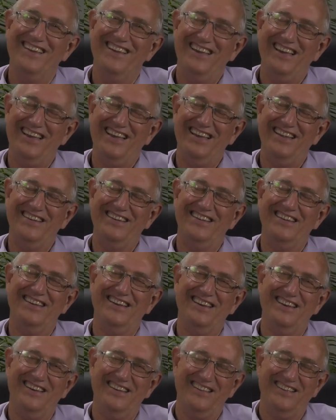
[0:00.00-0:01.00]
And
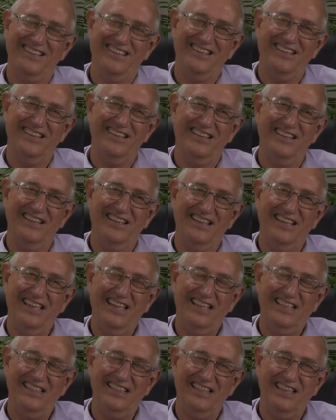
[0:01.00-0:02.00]

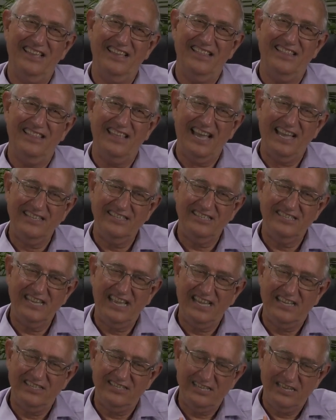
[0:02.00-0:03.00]
in that
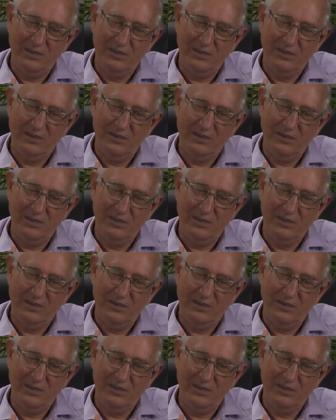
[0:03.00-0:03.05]
sense,